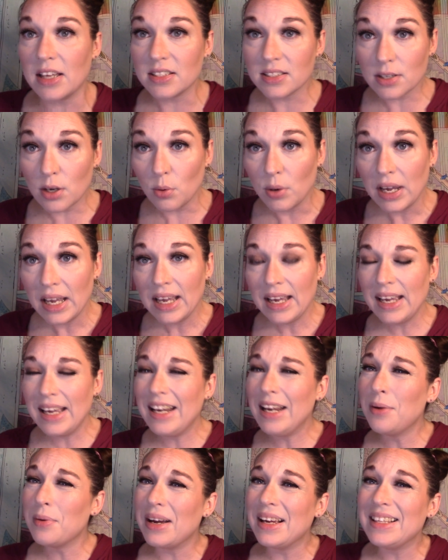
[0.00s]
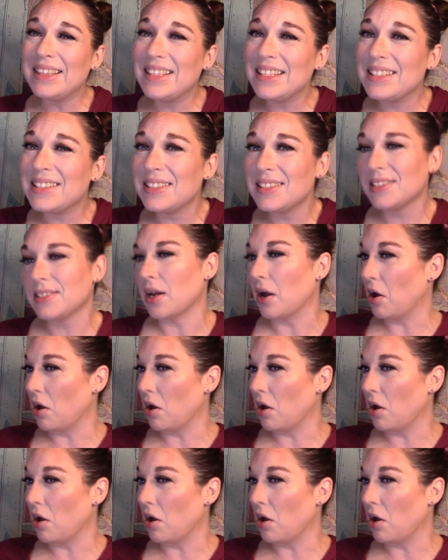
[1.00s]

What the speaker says: So anyway, this is